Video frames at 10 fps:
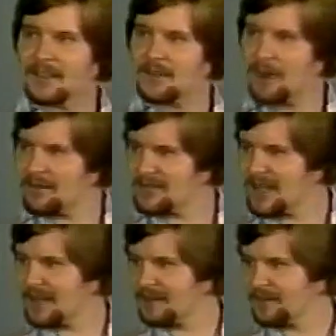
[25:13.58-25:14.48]
See what I'm
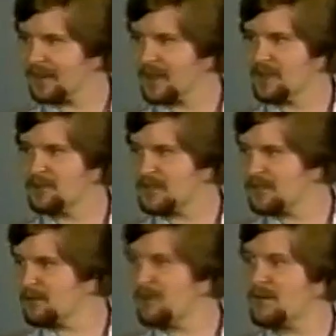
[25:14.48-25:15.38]
saying? Can you
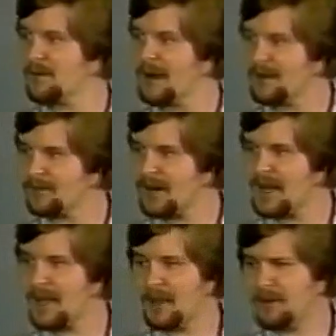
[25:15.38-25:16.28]
see the roof of your mouth
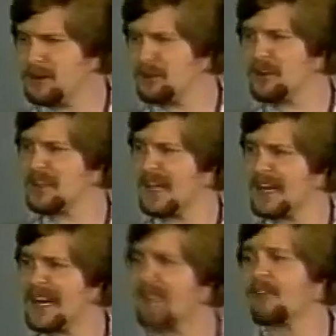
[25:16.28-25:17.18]
right now? You haven't even looked
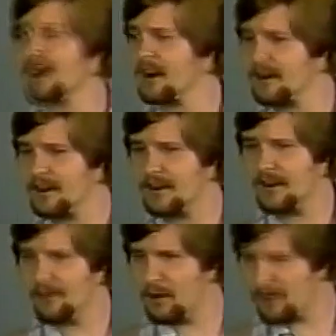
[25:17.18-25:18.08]
at it ever.
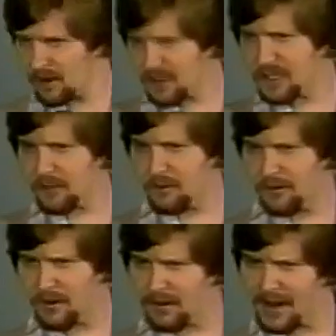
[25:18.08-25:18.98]
Have you ever looked at the
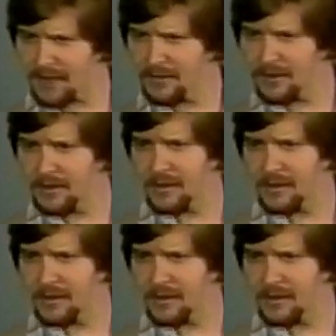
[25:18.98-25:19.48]
roof of your mouth?